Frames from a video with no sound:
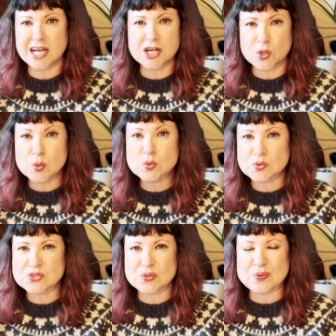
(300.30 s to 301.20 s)

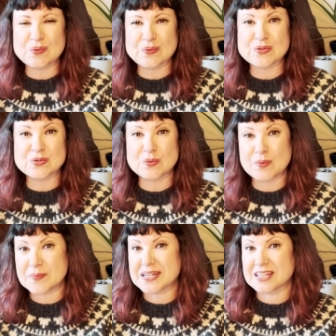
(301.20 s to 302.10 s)
uncool to to the
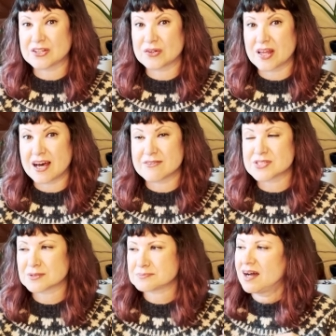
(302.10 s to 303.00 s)
women in their
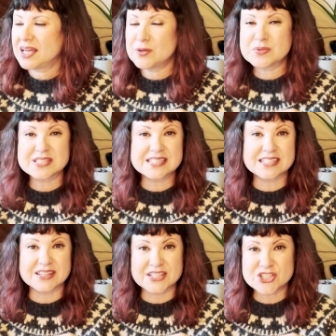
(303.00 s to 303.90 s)
lives. It was
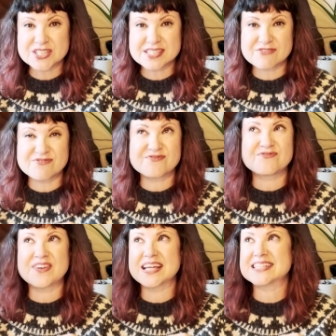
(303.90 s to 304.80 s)
delicious,
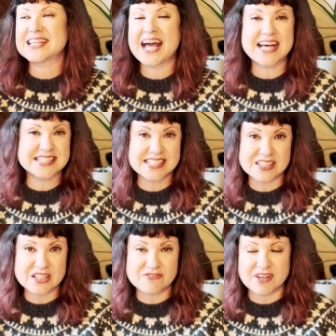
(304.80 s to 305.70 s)

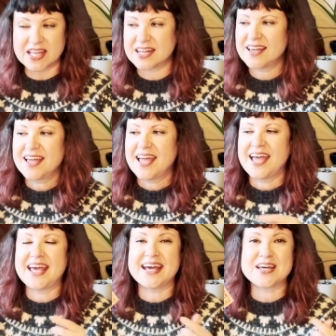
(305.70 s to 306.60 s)
fantastically fun,
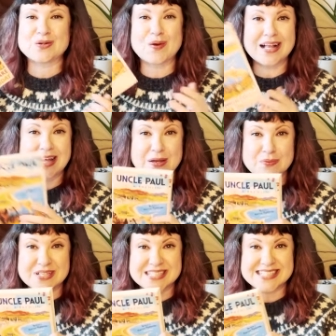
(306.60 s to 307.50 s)
and while I
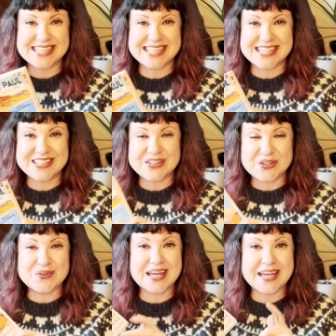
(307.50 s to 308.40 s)
was in
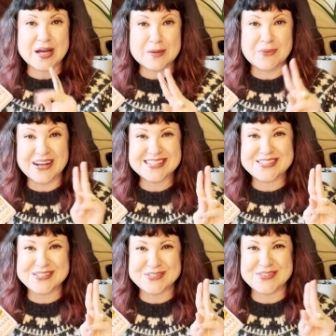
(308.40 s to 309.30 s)
the UK, I bought
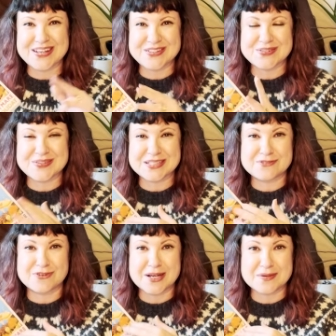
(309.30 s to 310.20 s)
two other ones
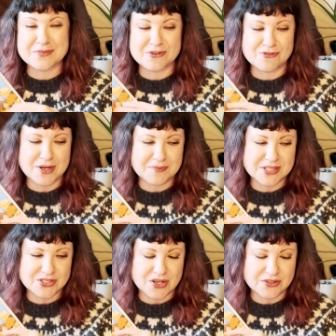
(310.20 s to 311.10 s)
from from
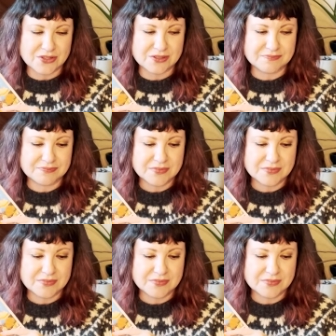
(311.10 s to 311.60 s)
this author.